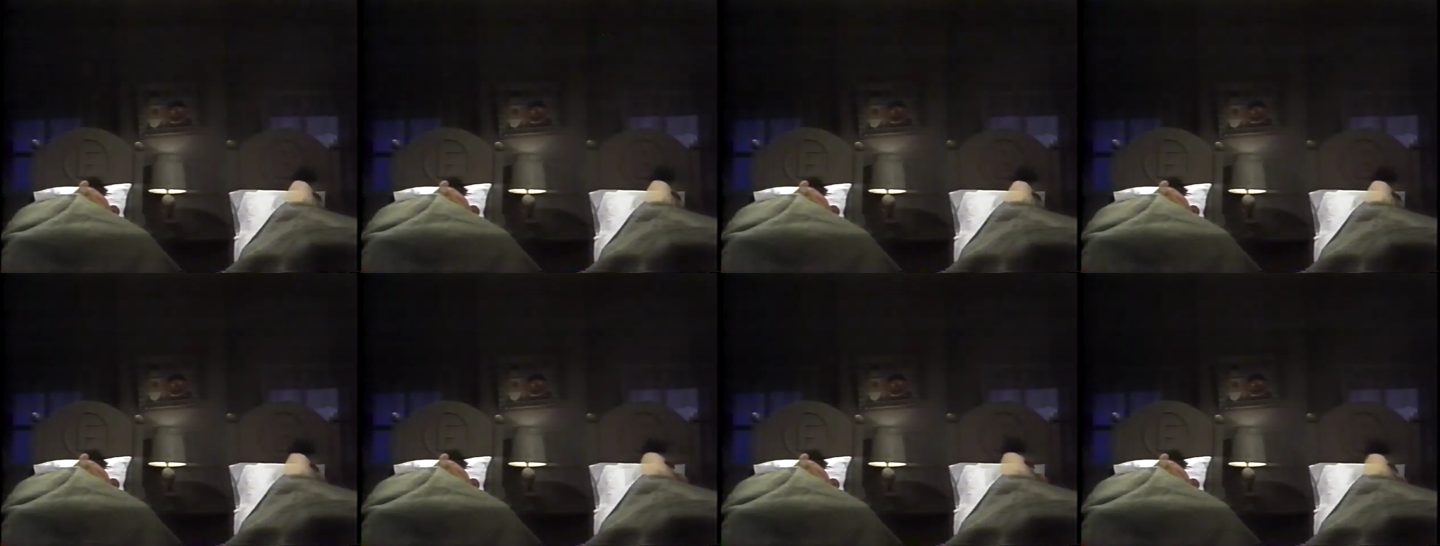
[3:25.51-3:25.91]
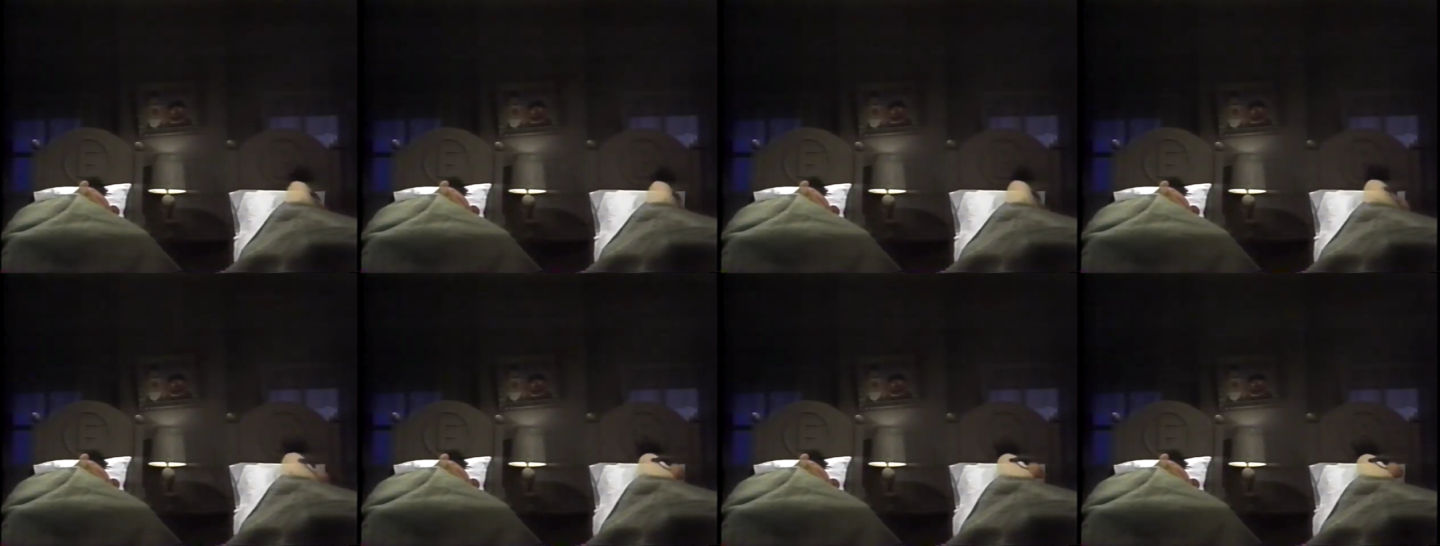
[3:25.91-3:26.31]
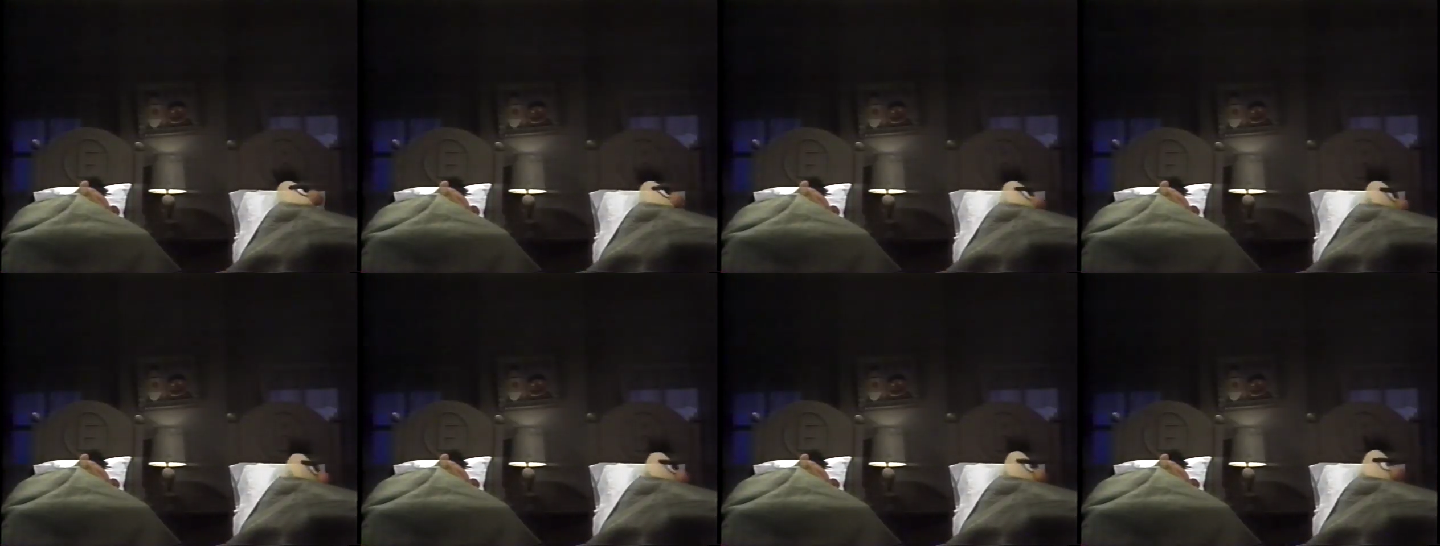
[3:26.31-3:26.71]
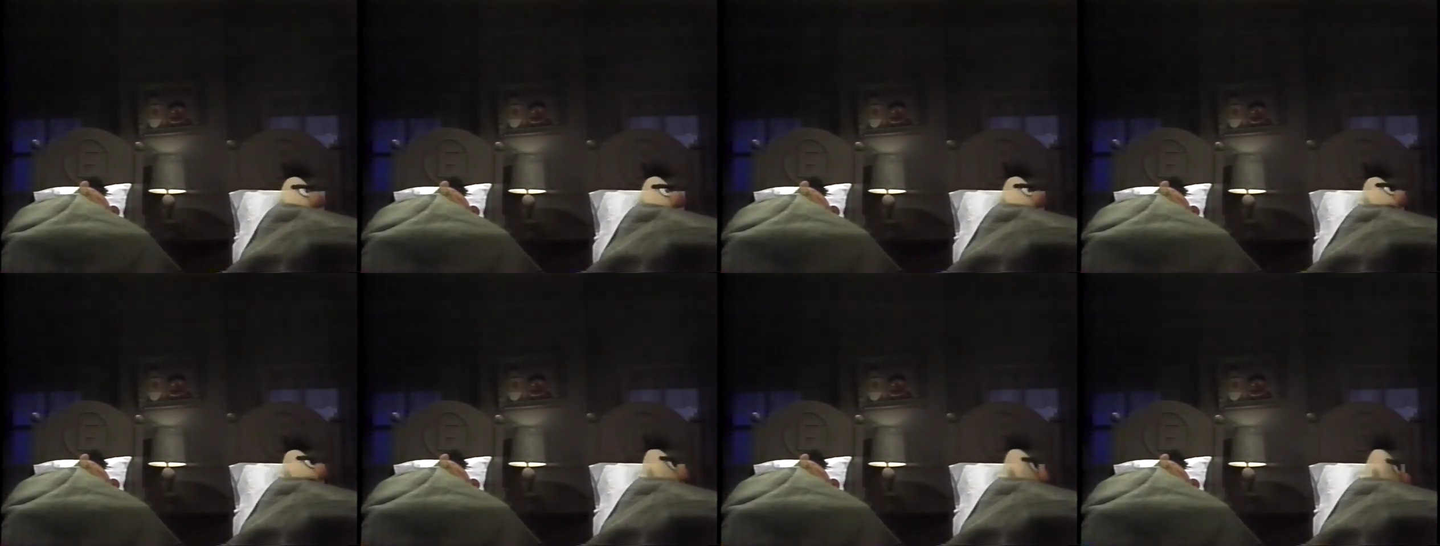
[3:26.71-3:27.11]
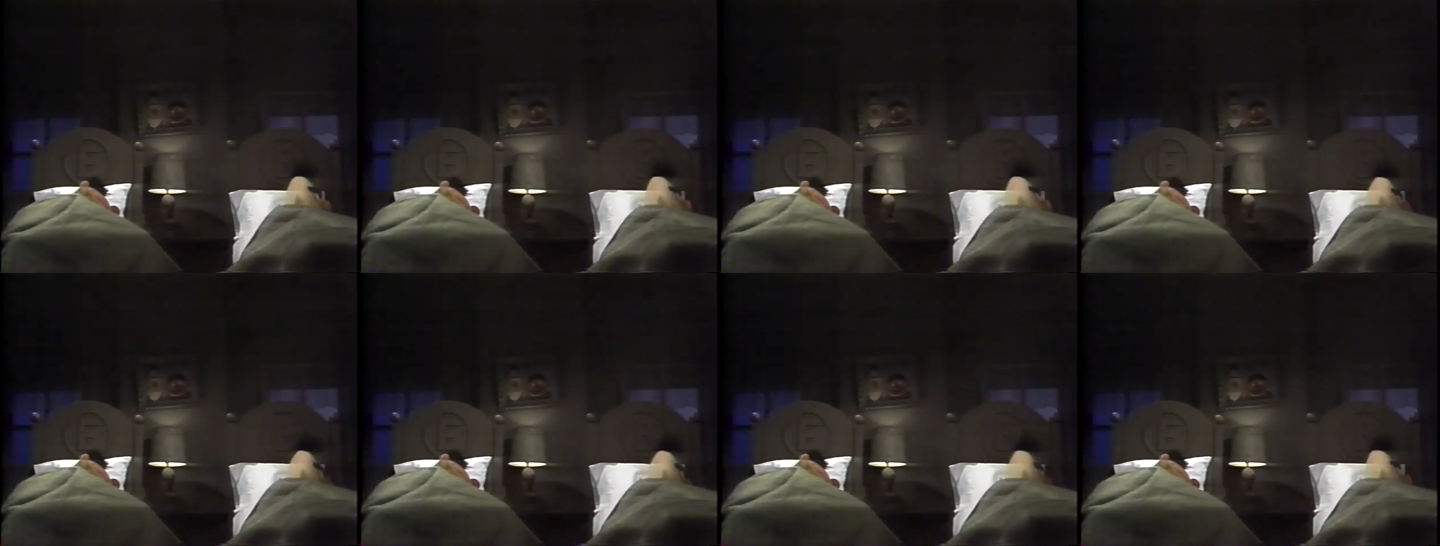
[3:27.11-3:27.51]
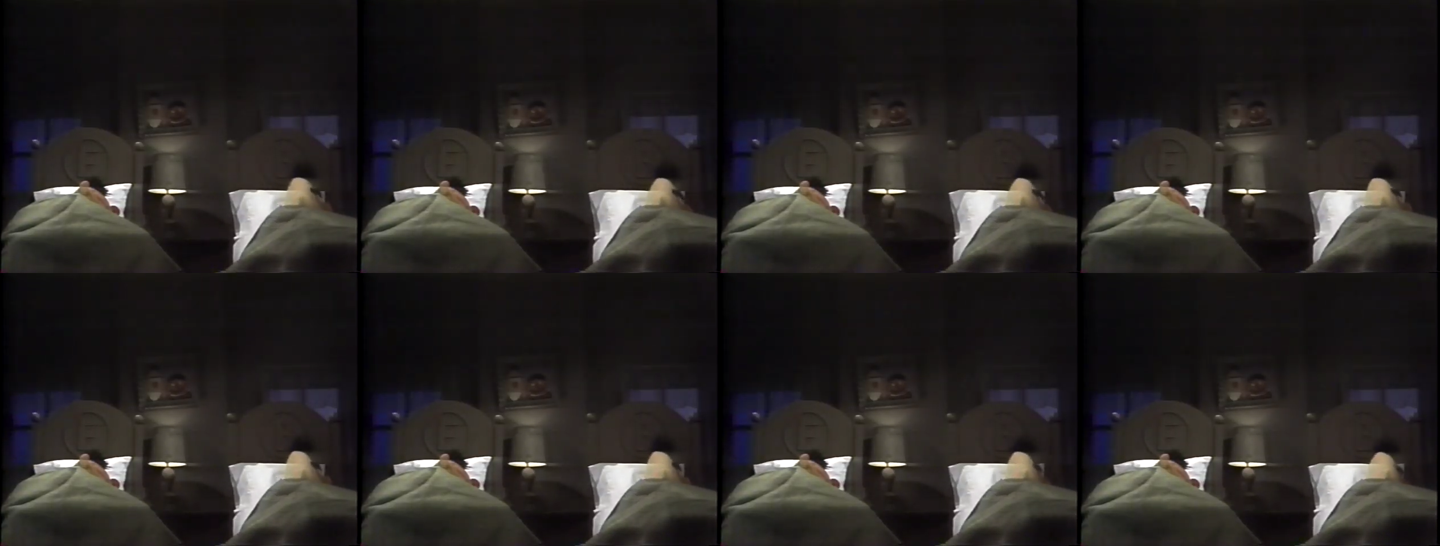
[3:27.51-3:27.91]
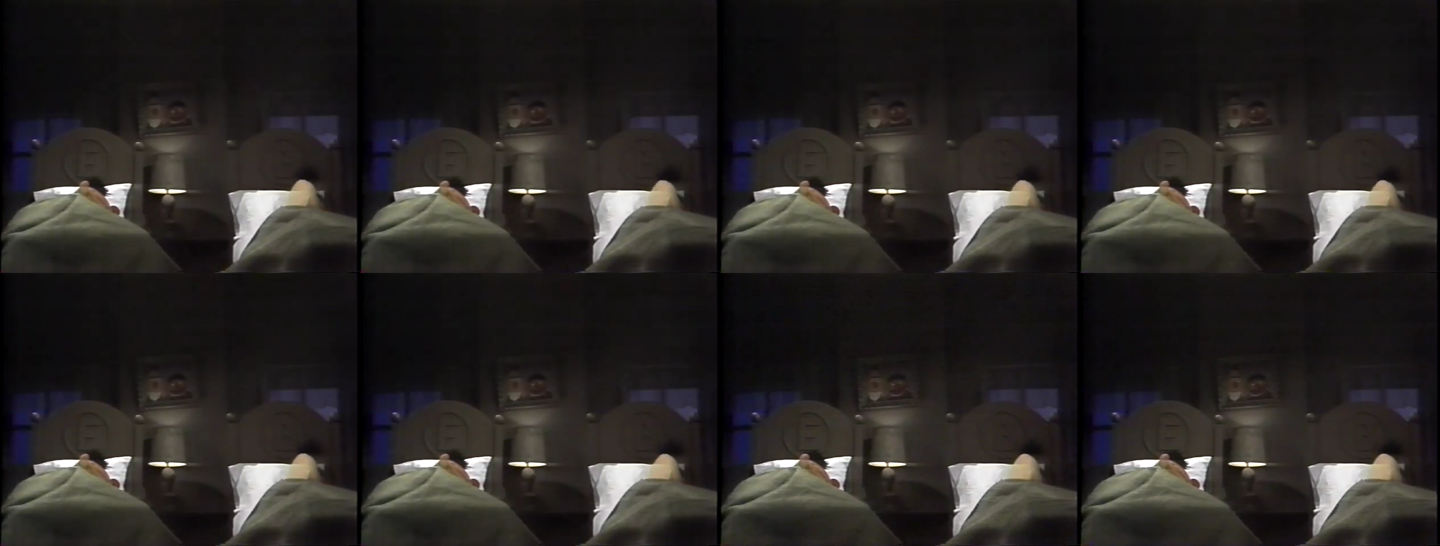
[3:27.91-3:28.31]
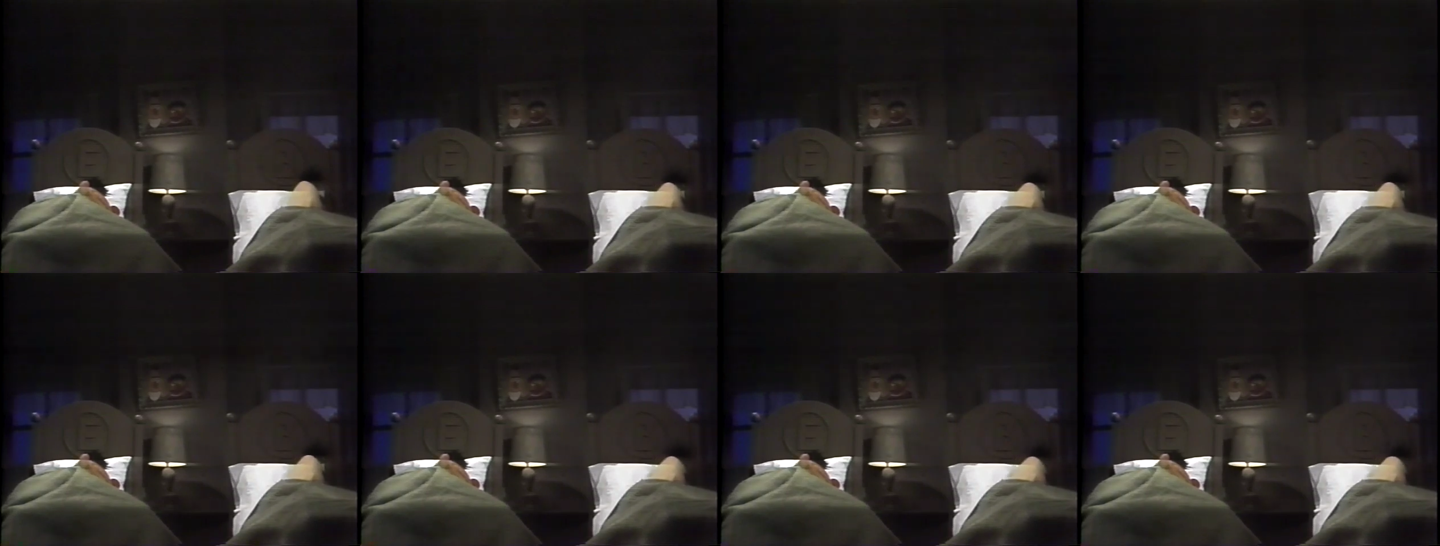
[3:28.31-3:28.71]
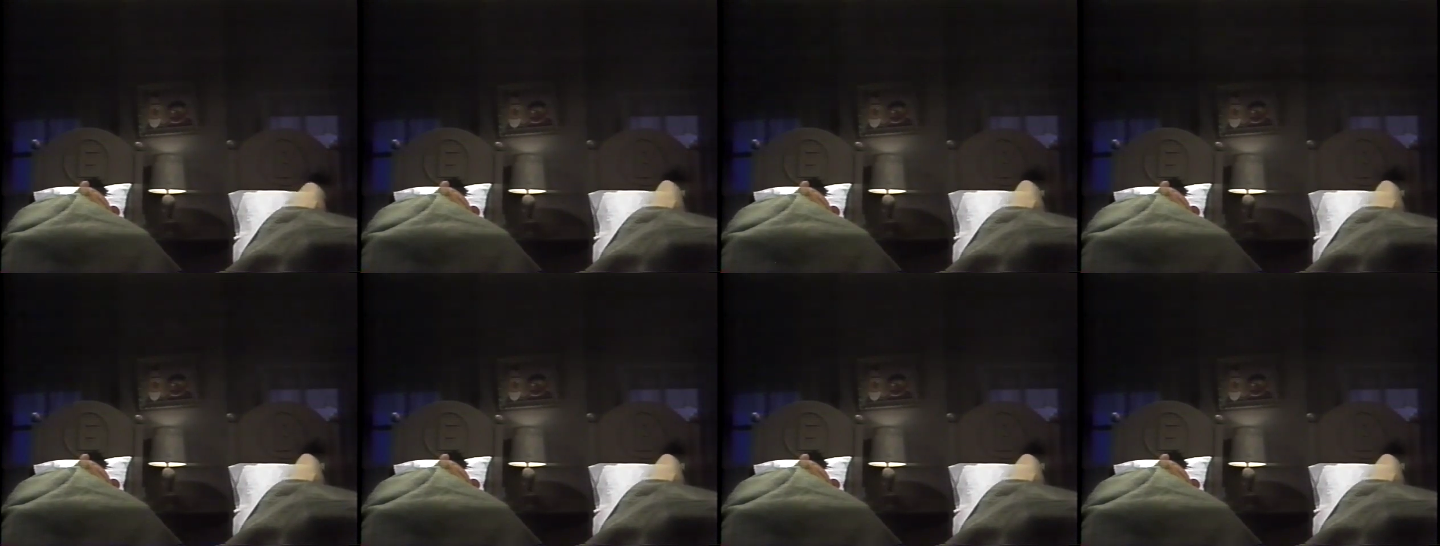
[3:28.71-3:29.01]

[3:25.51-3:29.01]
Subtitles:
(no speaker visible)